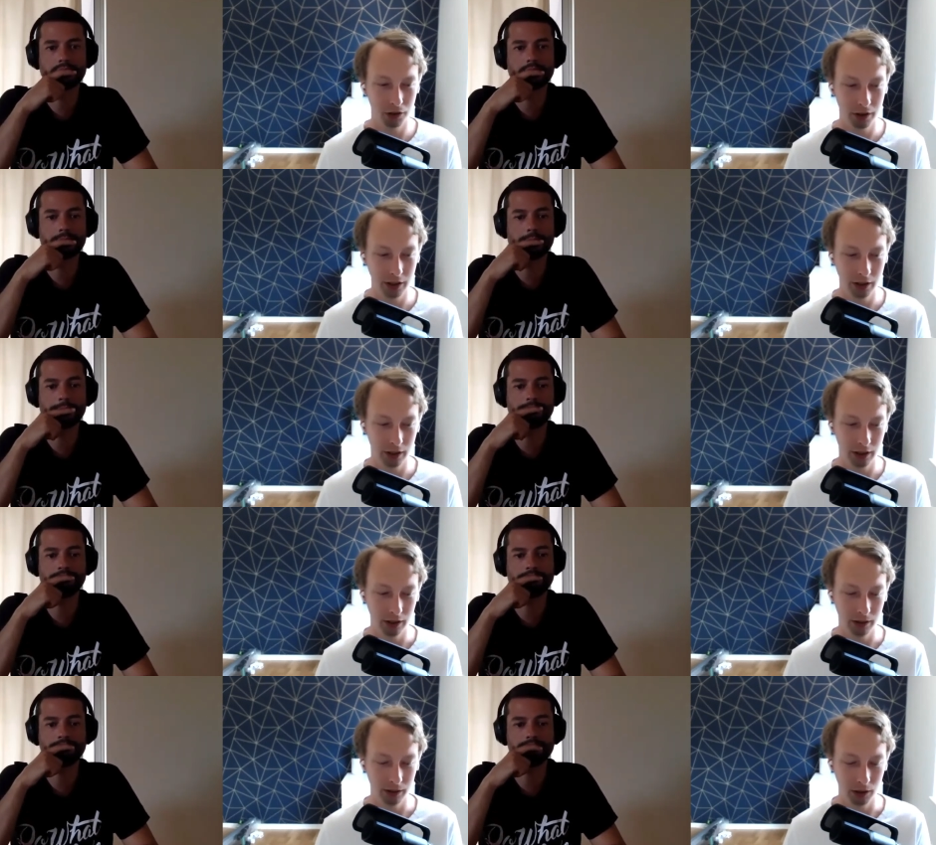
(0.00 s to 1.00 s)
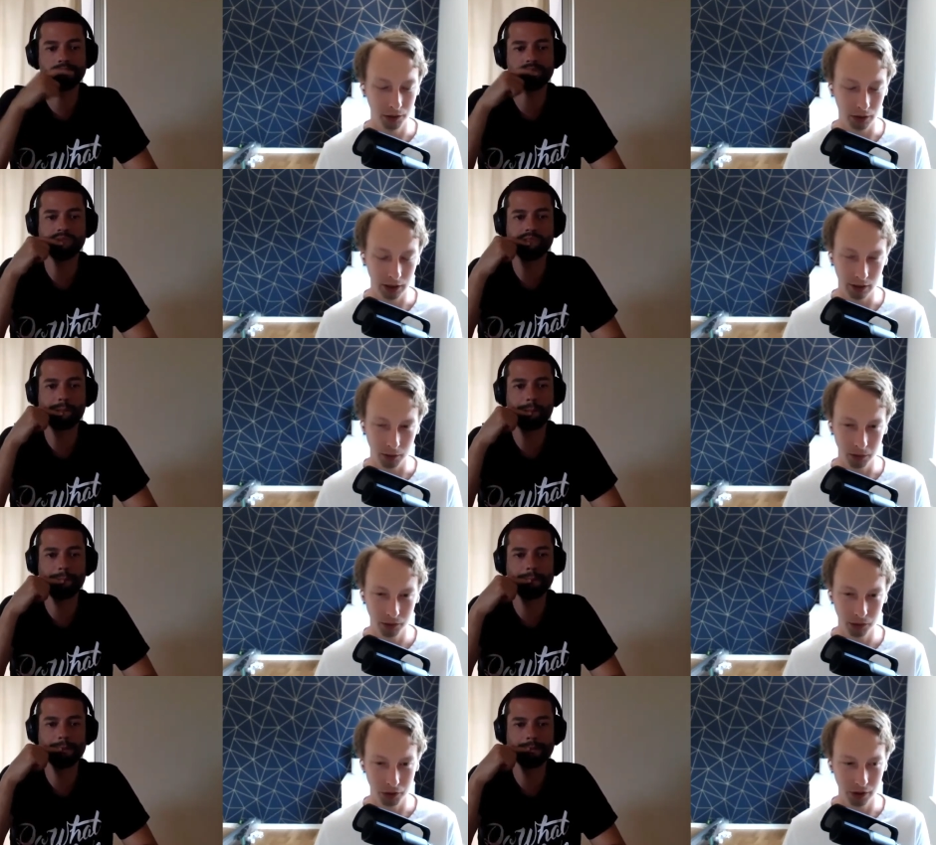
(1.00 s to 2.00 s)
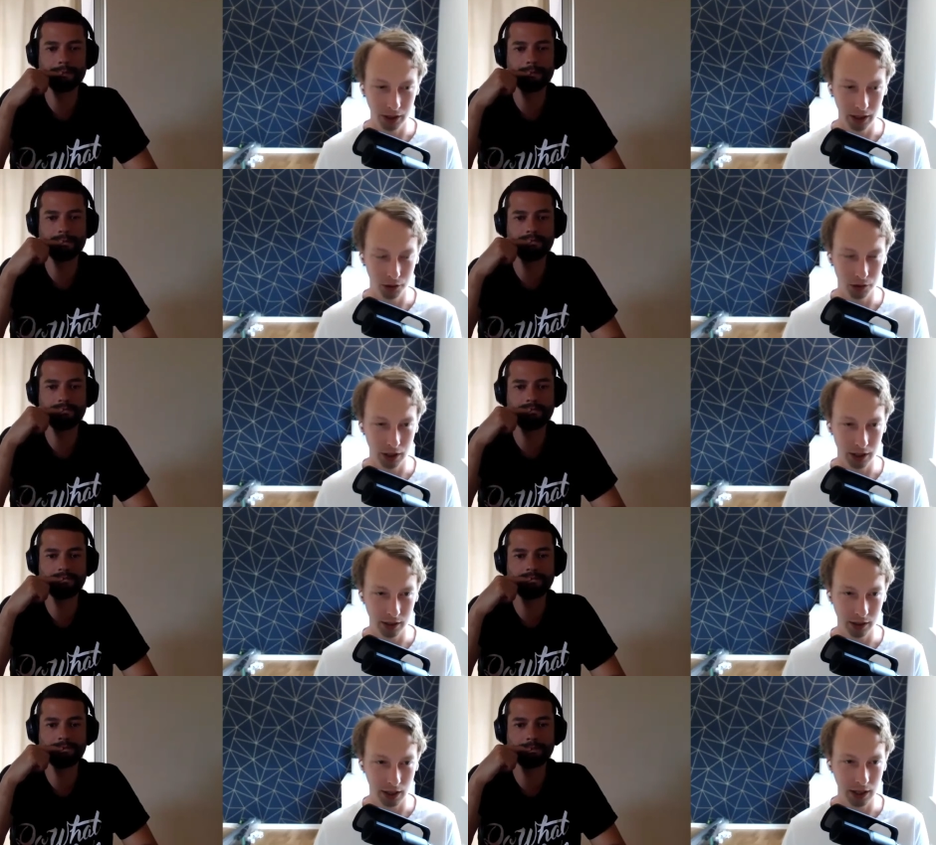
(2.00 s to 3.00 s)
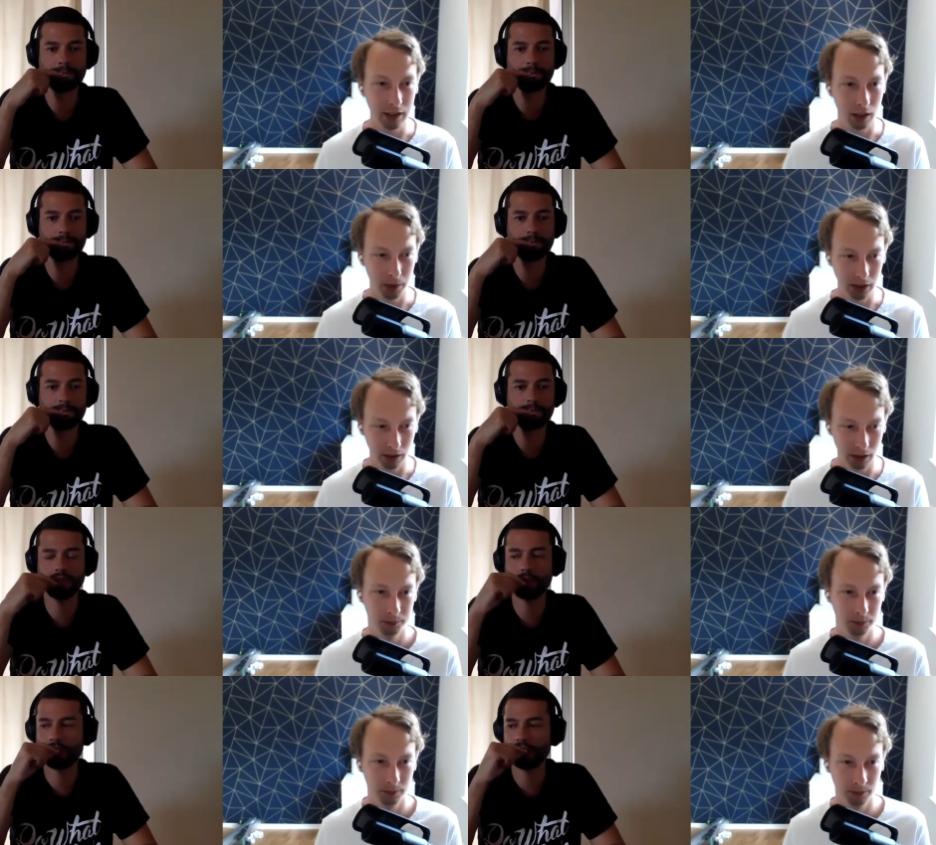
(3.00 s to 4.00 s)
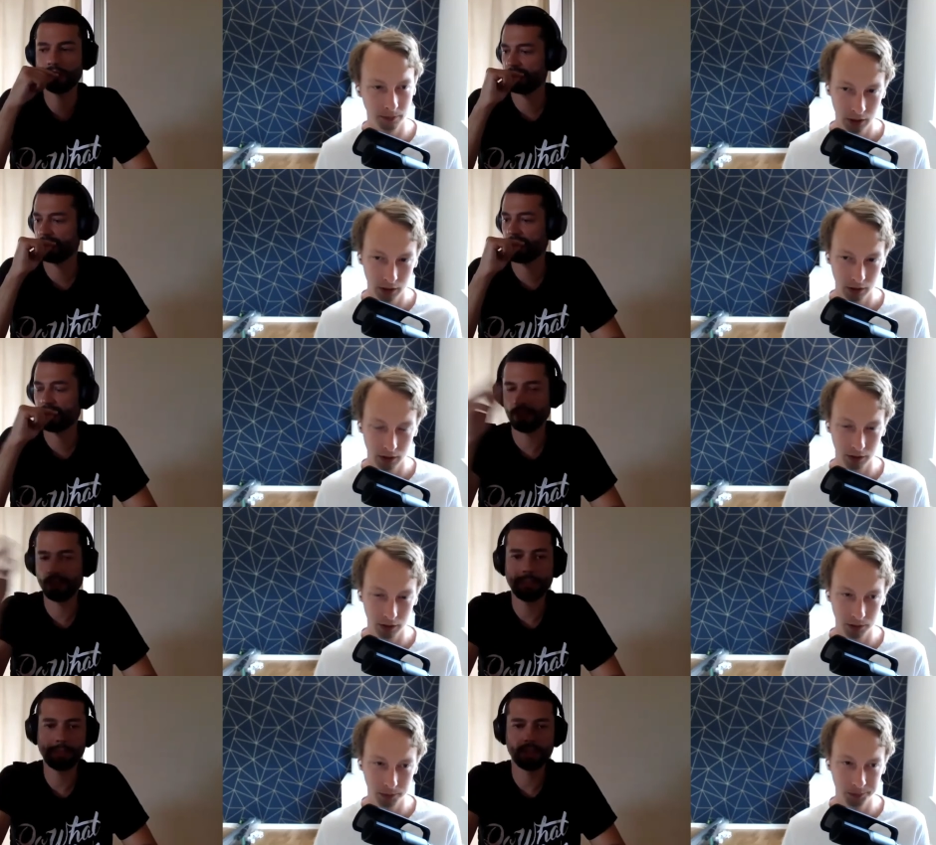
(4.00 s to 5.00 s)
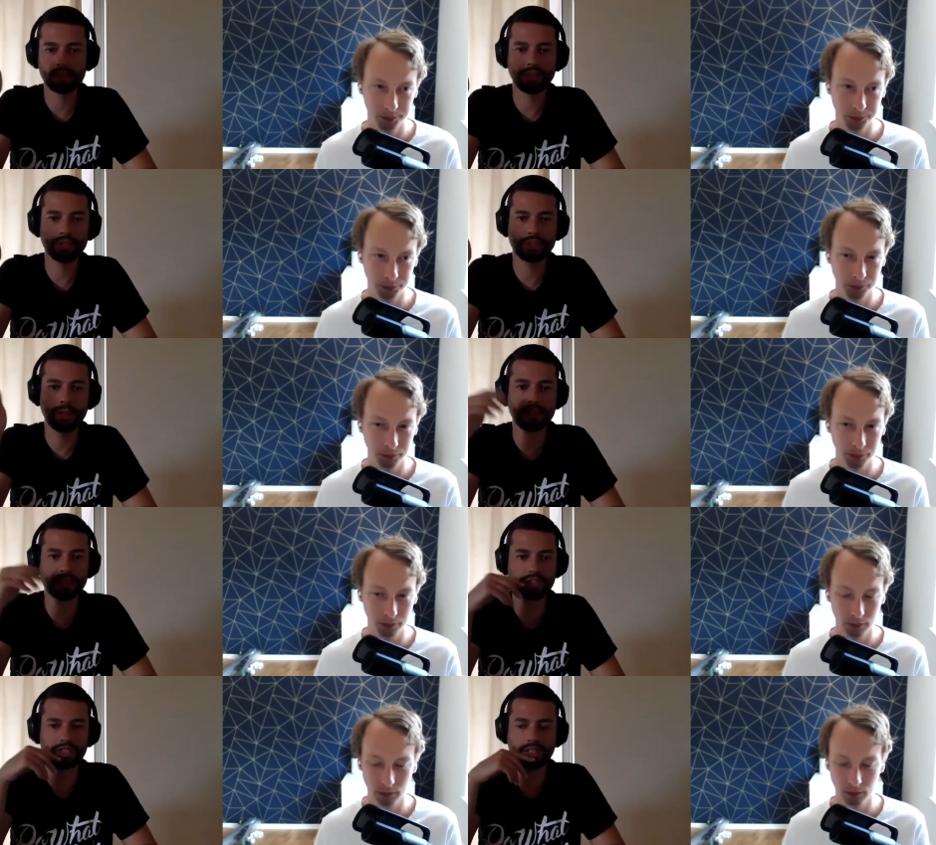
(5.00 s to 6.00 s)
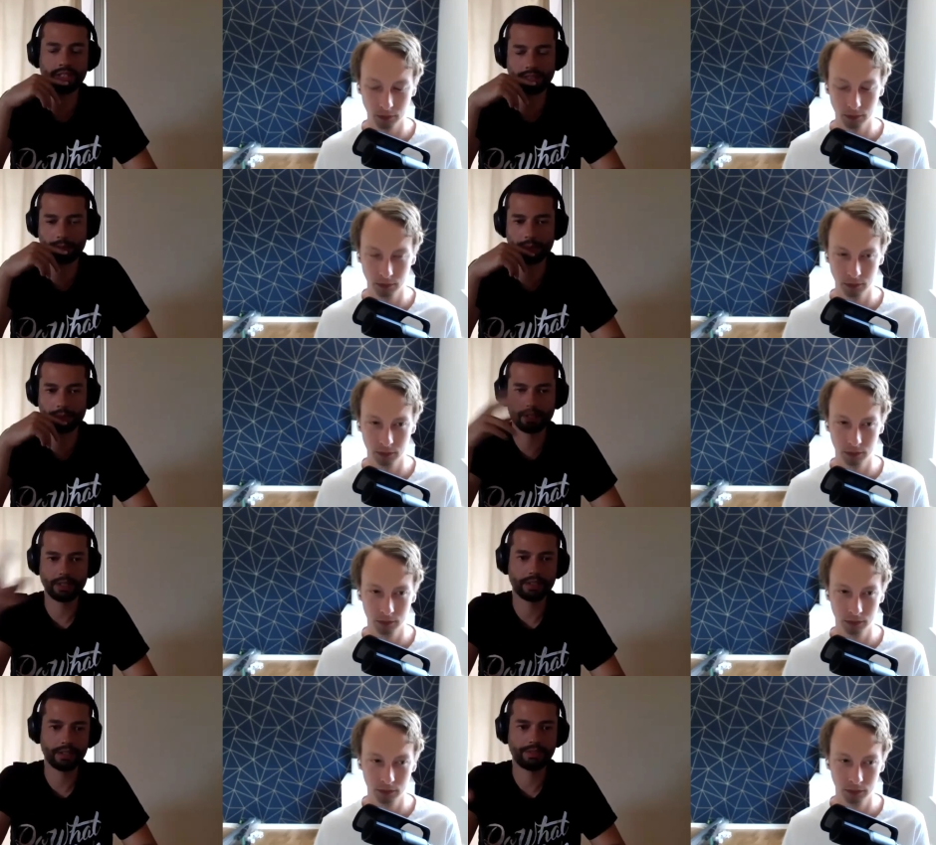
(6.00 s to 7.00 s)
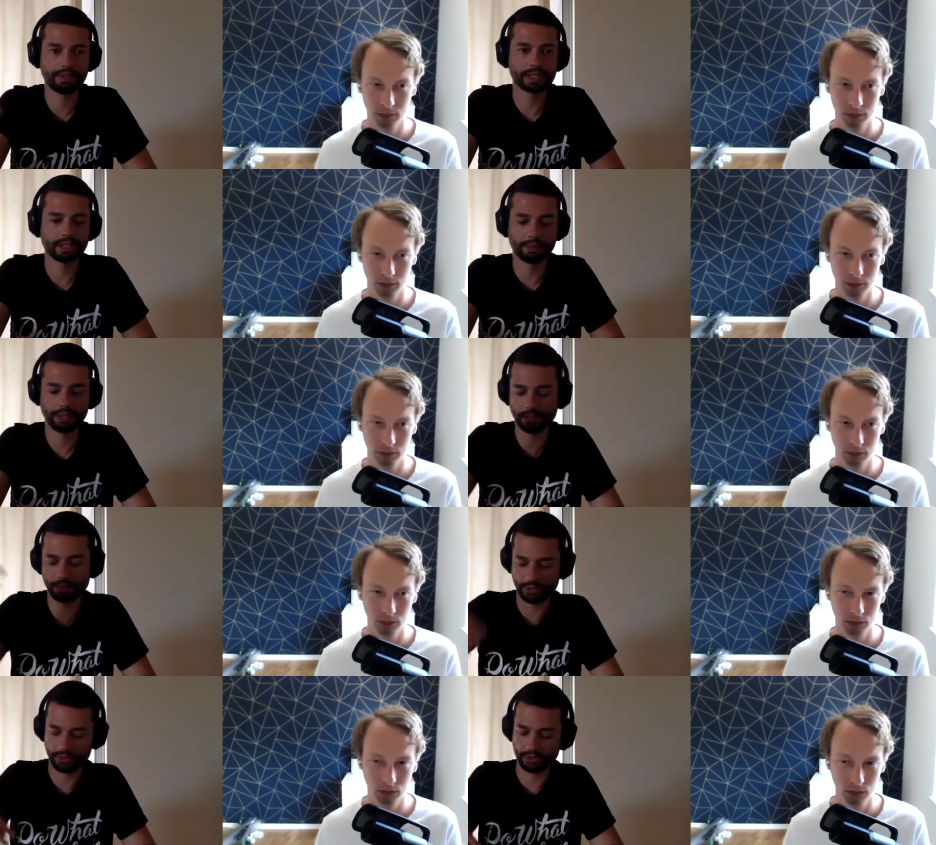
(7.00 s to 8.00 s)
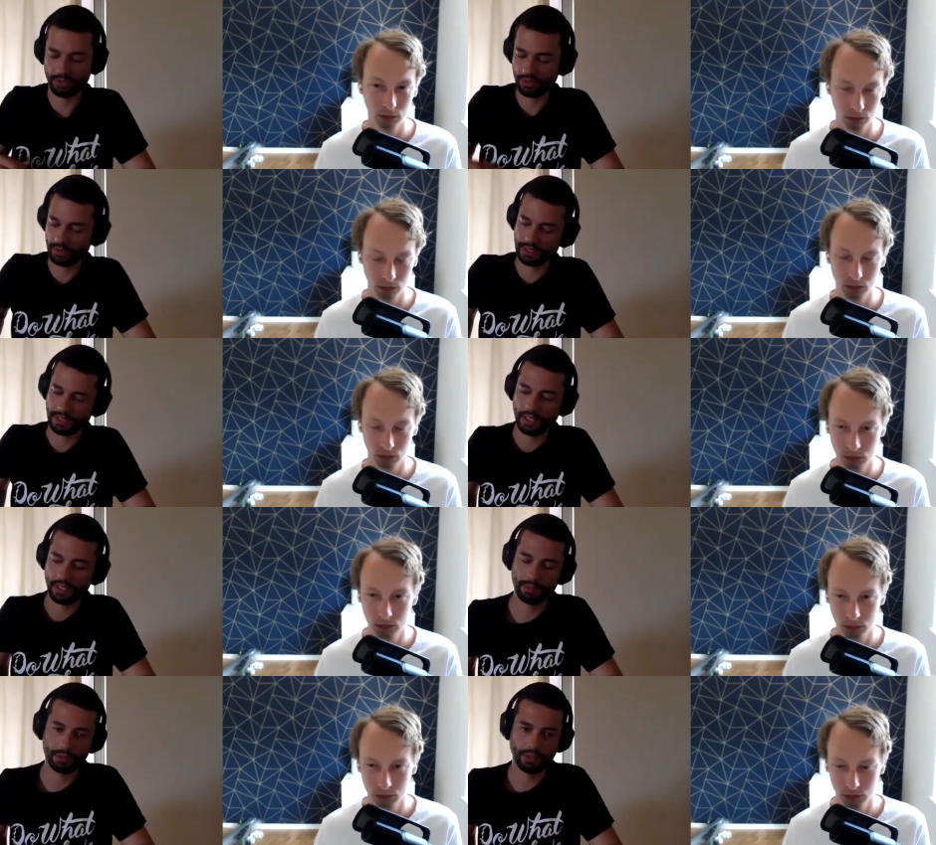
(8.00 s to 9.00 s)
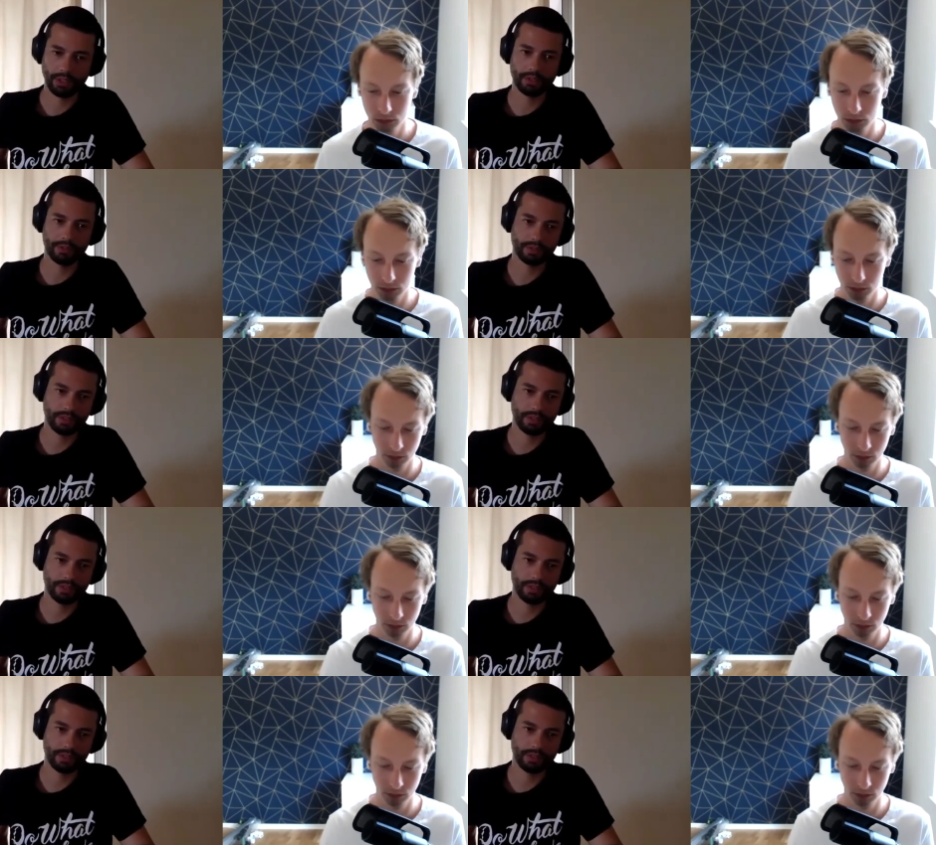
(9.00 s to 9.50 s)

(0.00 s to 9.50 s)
Speaker 1: the uh, on GitHub for the NOS.js SDK is updated.
Speaker 2: Okay. Okay. Yeah, I use the username as just an example, but uh, if there's something that we should sync between